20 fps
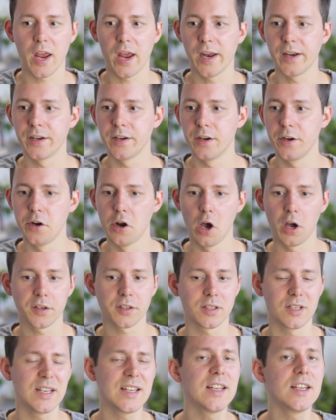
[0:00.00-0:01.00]
and
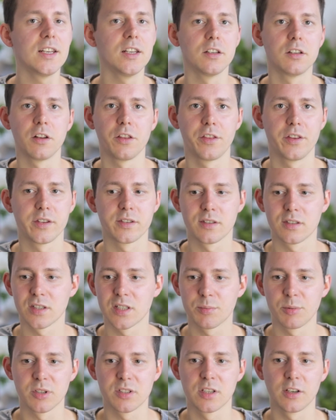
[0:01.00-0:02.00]
not need this
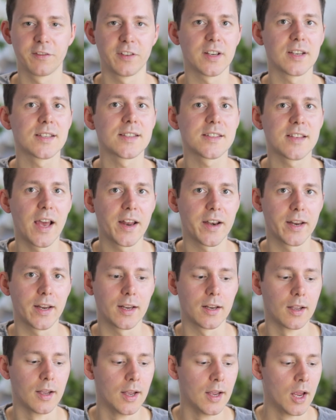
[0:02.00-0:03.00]
specific
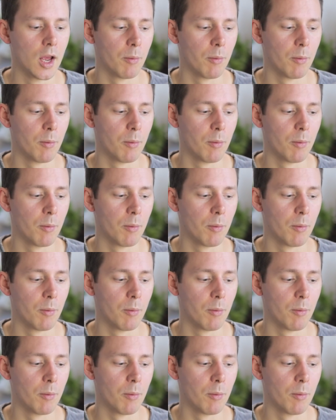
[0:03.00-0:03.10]
setting.